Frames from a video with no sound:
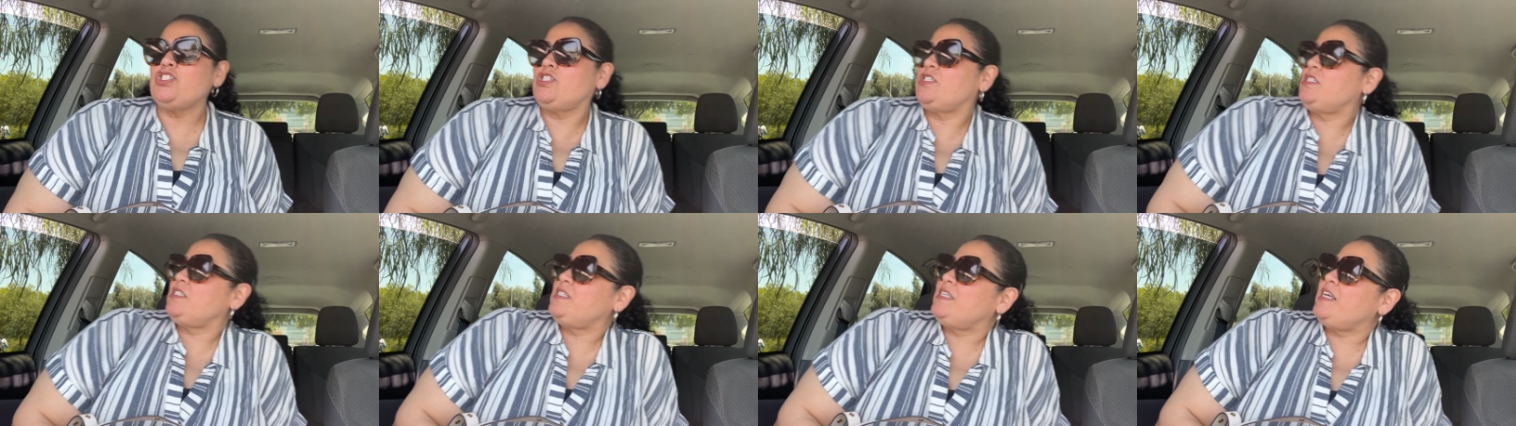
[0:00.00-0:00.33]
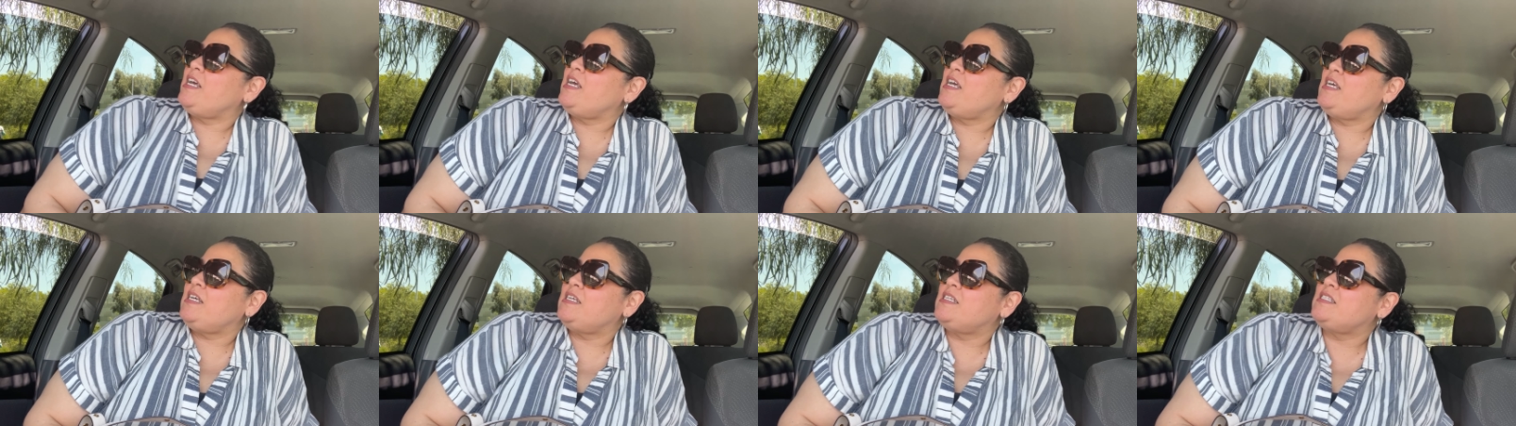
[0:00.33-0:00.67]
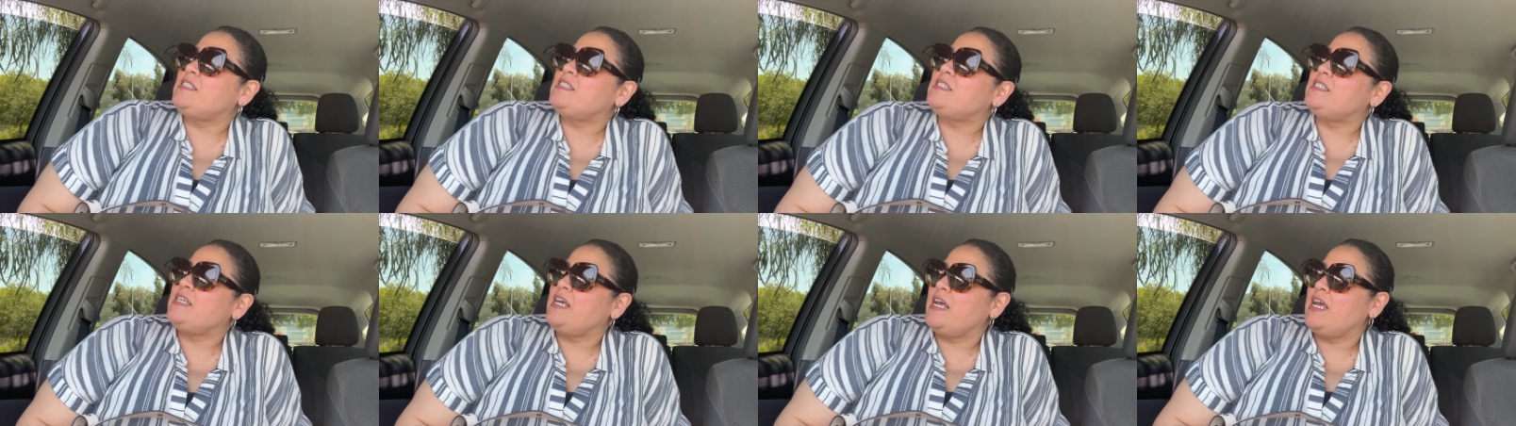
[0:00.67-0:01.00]
Today
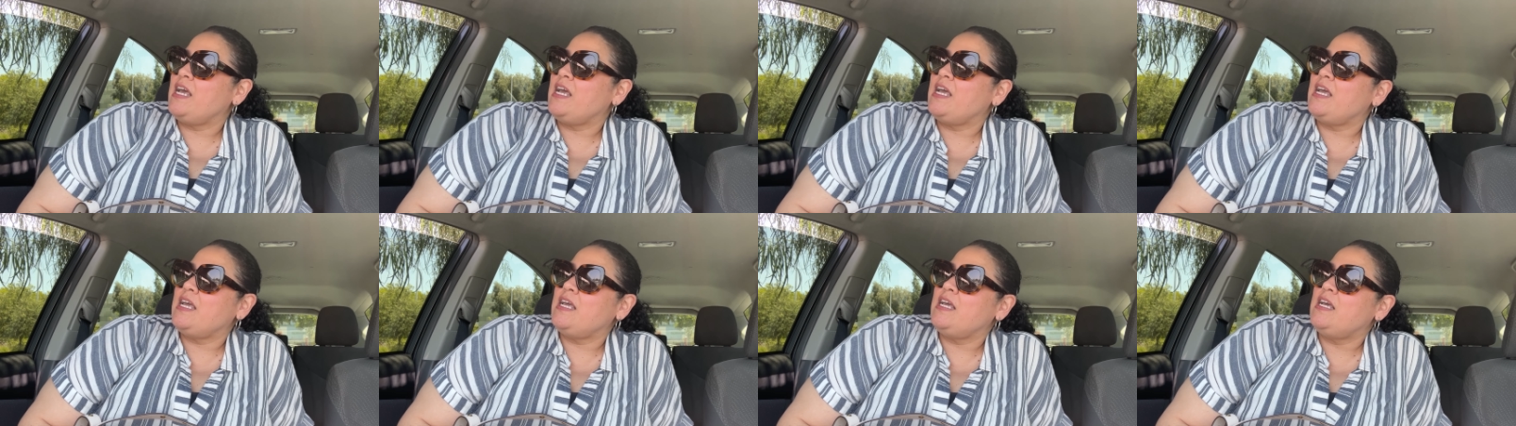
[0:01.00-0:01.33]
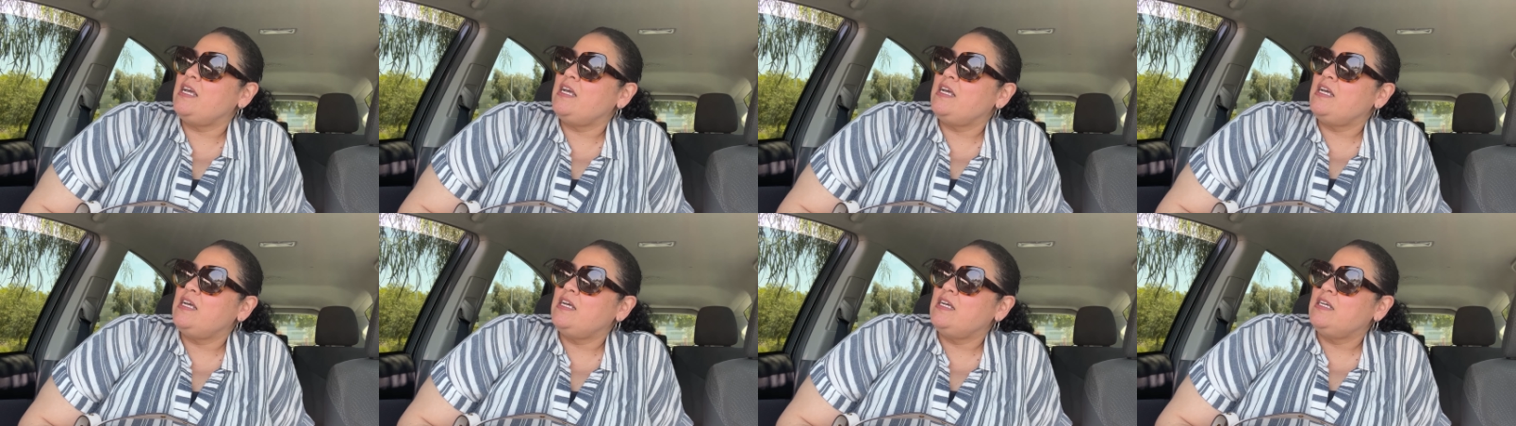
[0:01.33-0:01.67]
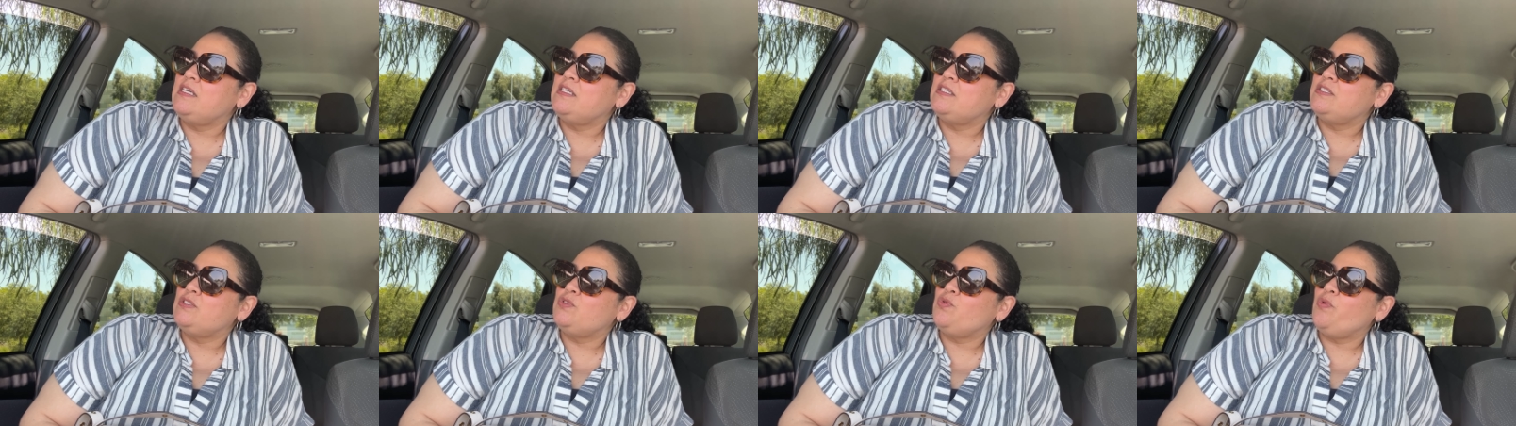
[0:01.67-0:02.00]
is day
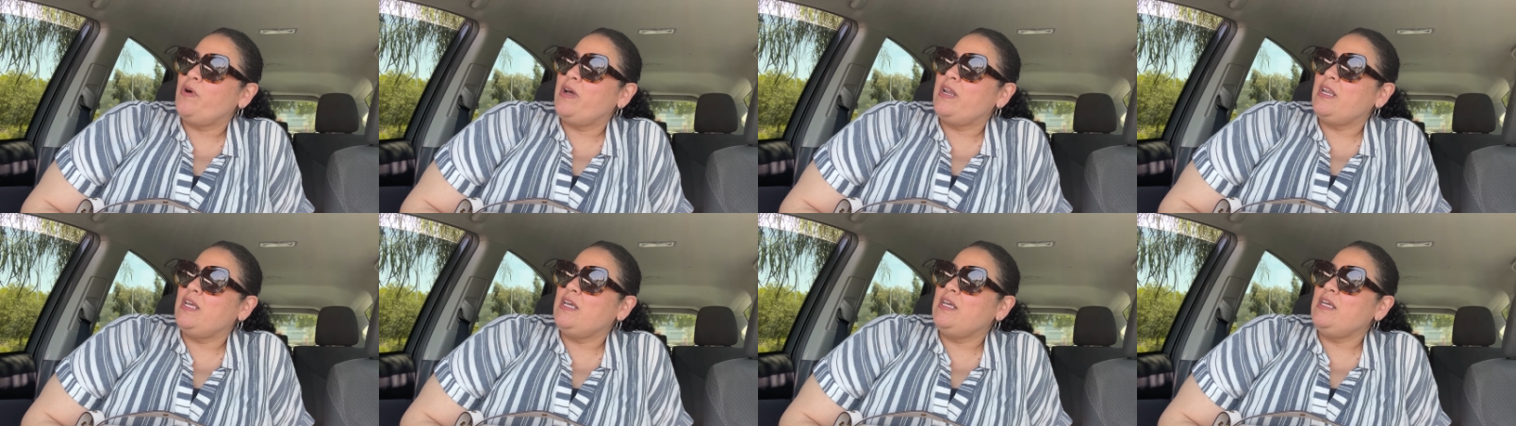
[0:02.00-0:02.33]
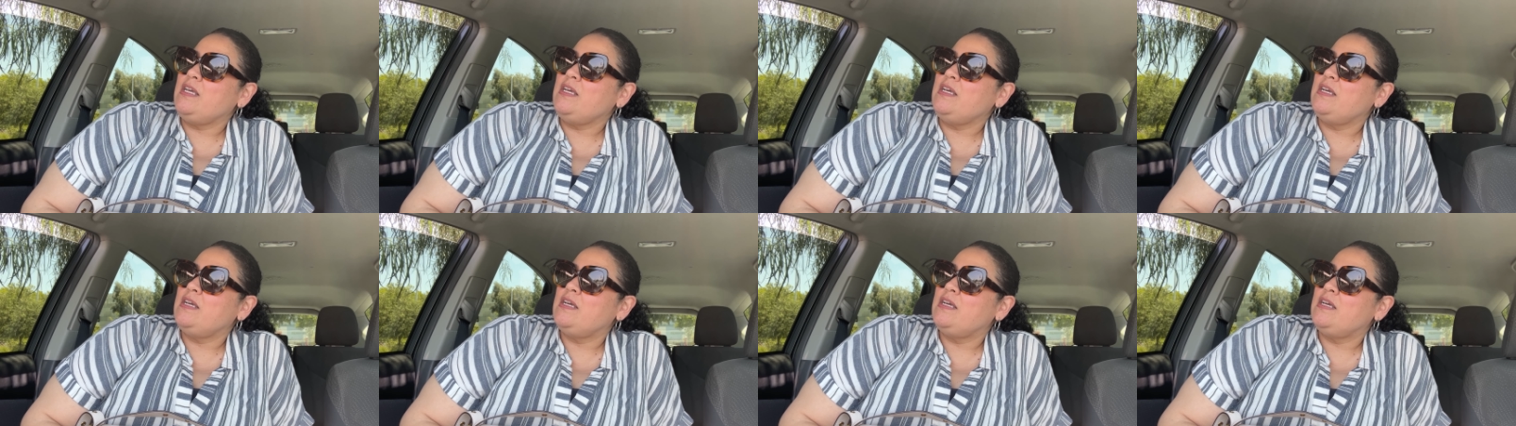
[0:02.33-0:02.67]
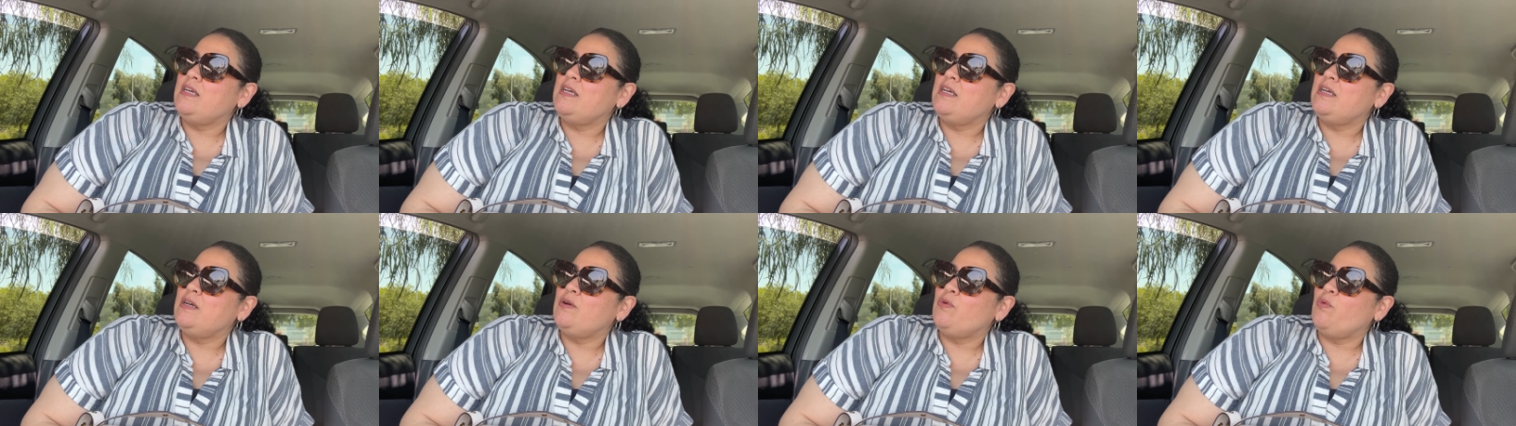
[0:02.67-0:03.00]

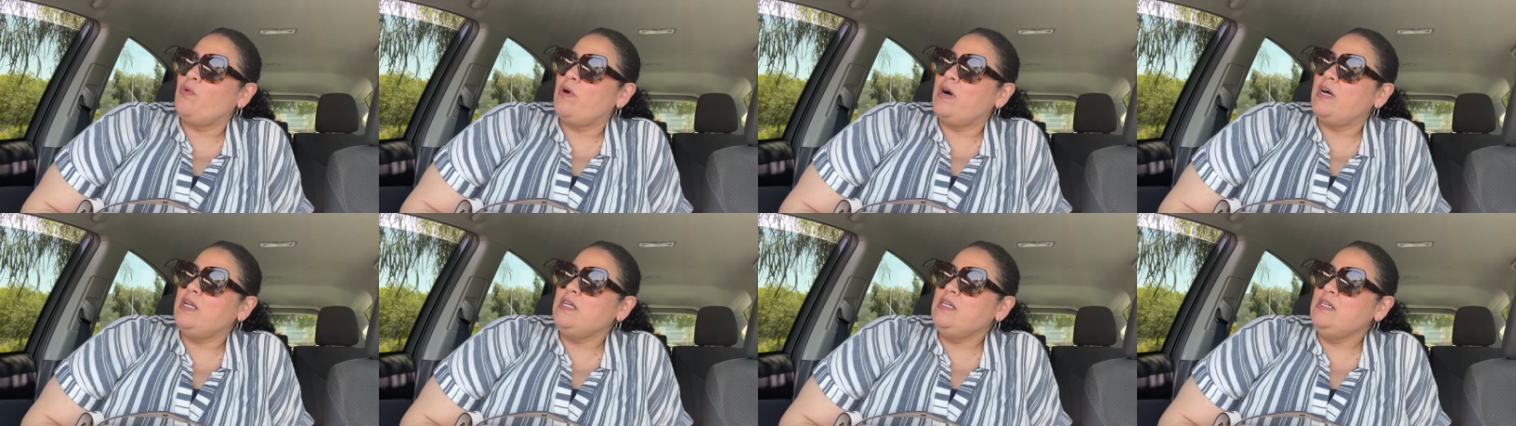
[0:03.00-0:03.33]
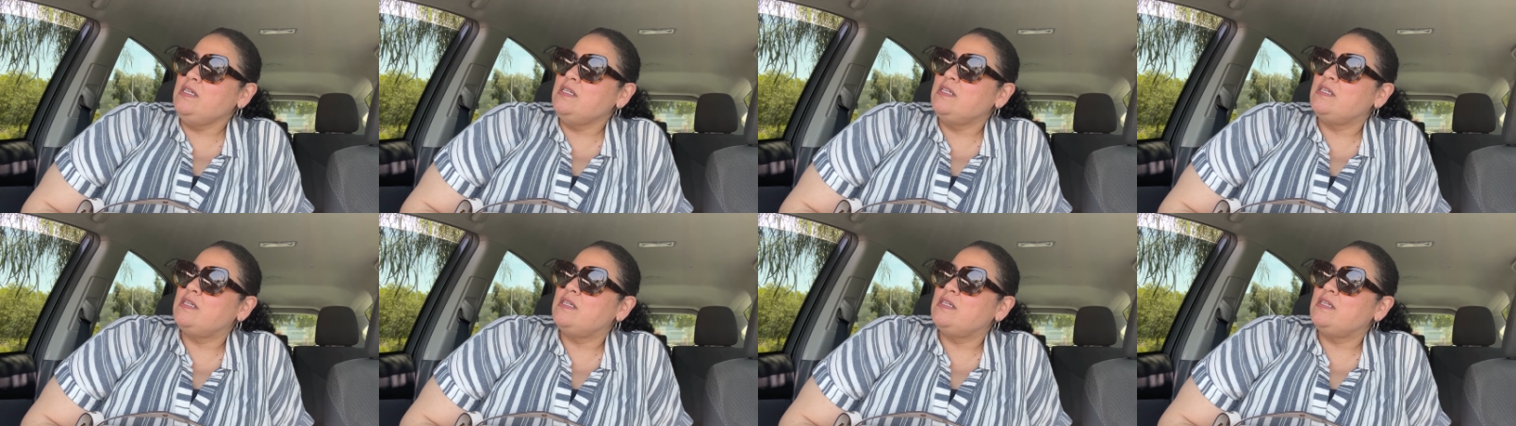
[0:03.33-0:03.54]
21,